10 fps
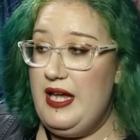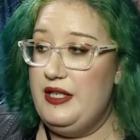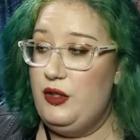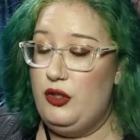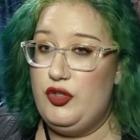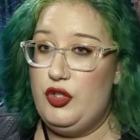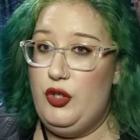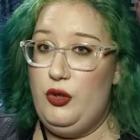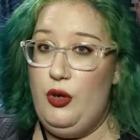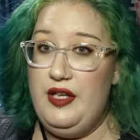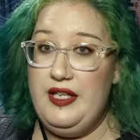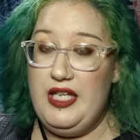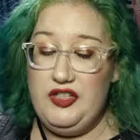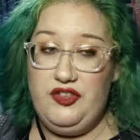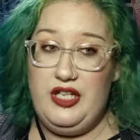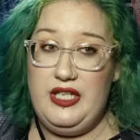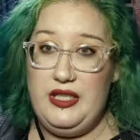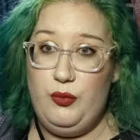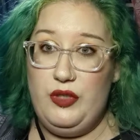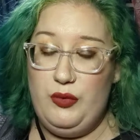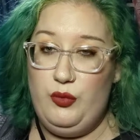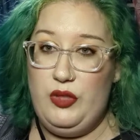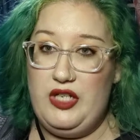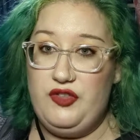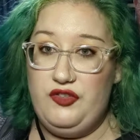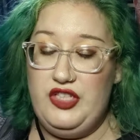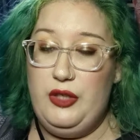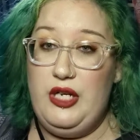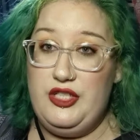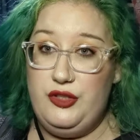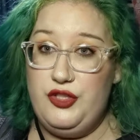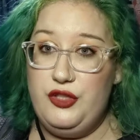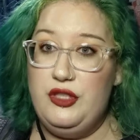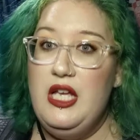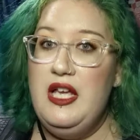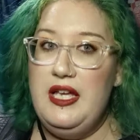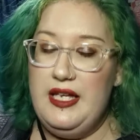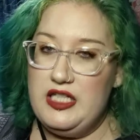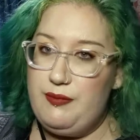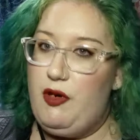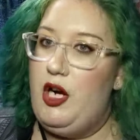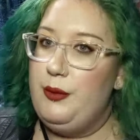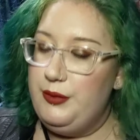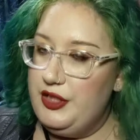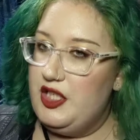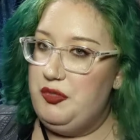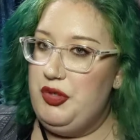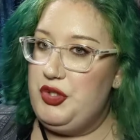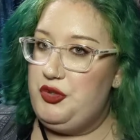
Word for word: And also if I, whatever video I do shoot, it's probably going to